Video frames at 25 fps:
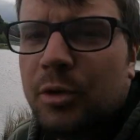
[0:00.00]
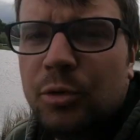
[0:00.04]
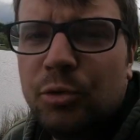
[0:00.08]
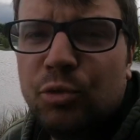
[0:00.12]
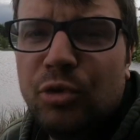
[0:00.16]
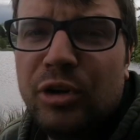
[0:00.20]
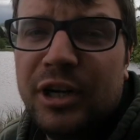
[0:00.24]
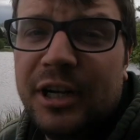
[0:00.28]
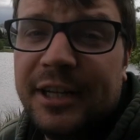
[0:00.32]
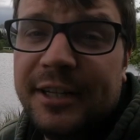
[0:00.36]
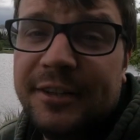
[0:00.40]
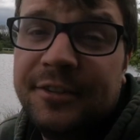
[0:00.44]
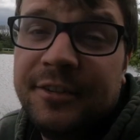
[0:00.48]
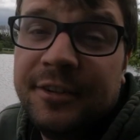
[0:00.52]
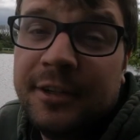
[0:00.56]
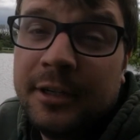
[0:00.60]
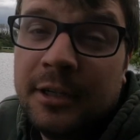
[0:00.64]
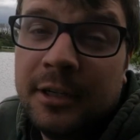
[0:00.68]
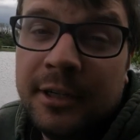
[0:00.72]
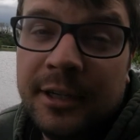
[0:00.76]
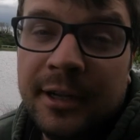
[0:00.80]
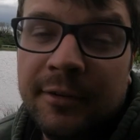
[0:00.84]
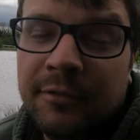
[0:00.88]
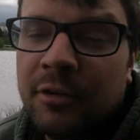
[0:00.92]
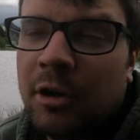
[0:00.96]

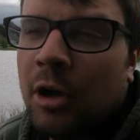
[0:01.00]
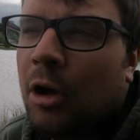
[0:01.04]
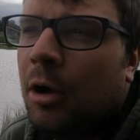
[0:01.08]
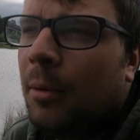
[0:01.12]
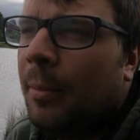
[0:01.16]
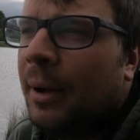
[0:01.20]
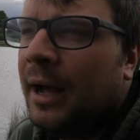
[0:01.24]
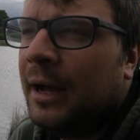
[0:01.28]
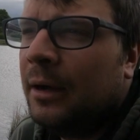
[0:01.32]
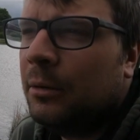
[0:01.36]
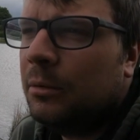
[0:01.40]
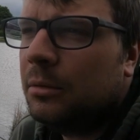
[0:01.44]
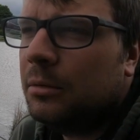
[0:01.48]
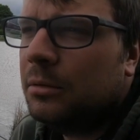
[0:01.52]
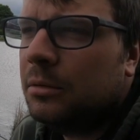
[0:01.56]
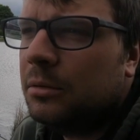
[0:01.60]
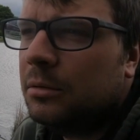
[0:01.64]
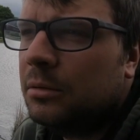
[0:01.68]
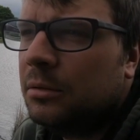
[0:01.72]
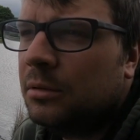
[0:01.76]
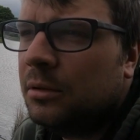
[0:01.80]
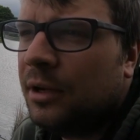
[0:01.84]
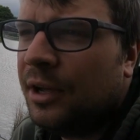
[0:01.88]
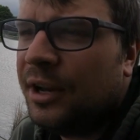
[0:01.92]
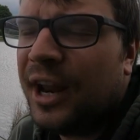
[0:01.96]
Realistically, I've got about
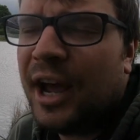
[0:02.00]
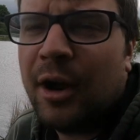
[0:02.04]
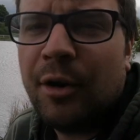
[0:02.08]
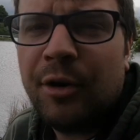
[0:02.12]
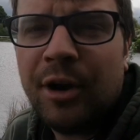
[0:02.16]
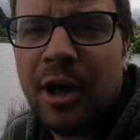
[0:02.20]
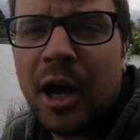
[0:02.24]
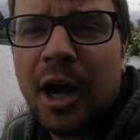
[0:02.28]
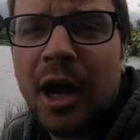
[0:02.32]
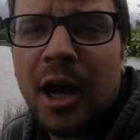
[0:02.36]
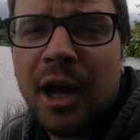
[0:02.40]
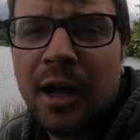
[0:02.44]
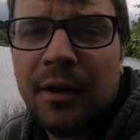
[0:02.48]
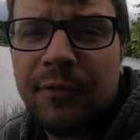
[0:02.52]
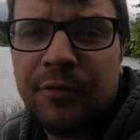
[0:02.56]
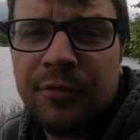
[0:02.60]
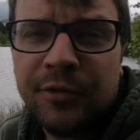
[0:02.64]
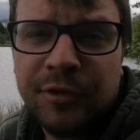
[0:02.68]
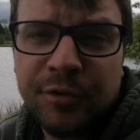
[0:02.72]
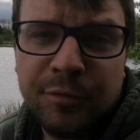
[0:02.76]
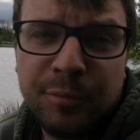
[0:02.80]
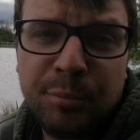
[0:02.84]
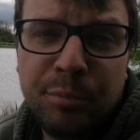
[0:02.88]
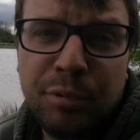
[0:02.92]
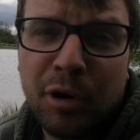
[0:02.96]
an hour and a half
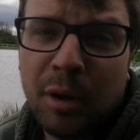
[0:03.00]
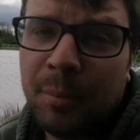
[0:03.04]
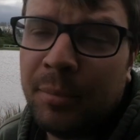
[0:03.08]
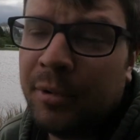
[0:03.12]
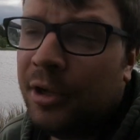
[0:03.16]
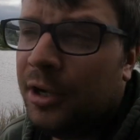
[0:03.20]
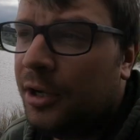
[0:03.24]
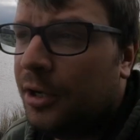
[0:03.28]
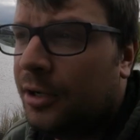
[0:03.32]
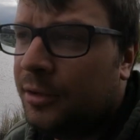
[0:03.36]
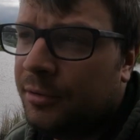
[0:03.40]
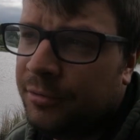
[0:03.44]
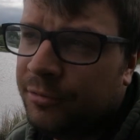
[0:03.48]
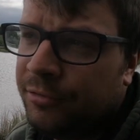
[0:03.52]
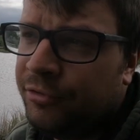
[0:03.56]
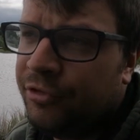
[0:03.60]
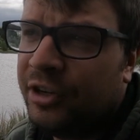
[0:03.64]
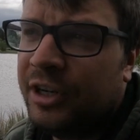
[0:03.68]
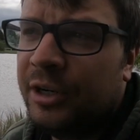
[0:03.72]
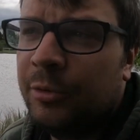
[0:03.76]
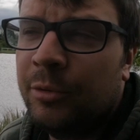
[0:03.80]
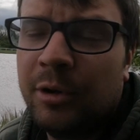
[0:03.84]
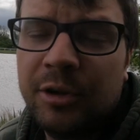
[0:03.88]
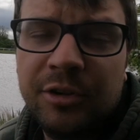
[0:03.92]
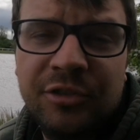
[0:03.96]
of proper
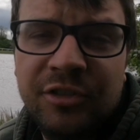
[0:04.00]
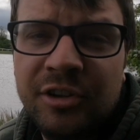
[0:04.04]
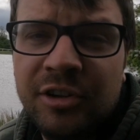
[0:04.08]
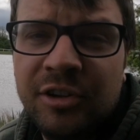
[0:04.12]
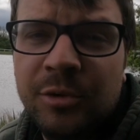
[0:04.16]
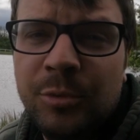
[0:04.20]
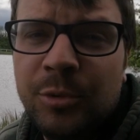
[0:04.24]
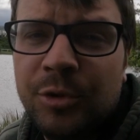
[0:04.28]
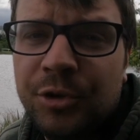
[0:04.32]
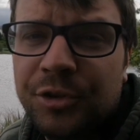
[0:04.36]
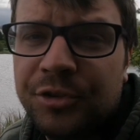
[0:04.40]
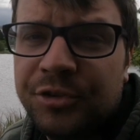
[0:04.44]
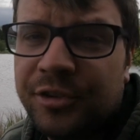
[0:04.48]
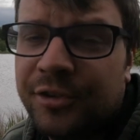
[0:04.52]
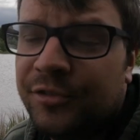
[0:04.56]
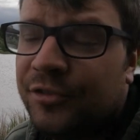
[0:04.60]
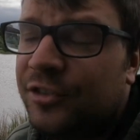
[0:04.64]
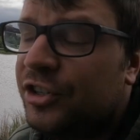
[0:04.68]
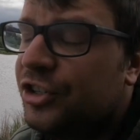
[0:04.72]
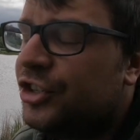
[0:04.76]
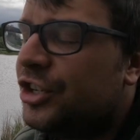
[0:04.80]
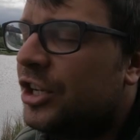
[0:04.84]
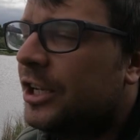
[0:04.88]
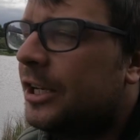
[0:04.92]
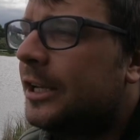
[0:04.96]
free rods in the water
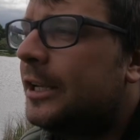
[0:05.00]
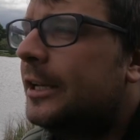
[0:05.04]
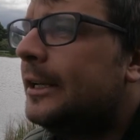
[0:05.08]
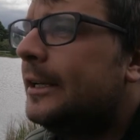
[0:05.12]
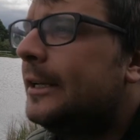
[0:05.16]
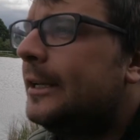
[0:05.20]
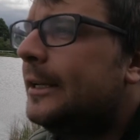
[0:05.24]
fishing,